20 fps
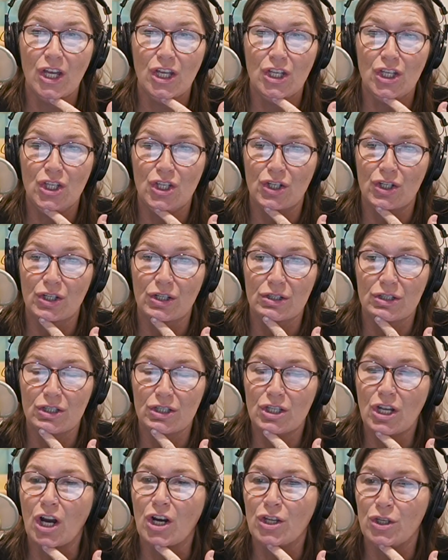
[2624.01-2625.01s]
You're
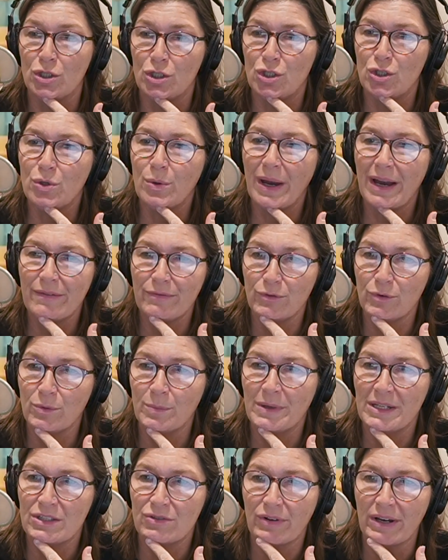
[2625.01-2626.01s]
are you do you have
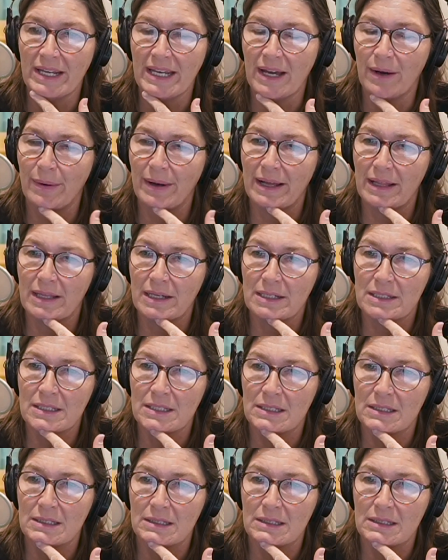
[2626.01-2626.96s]
roommates right now, Alex?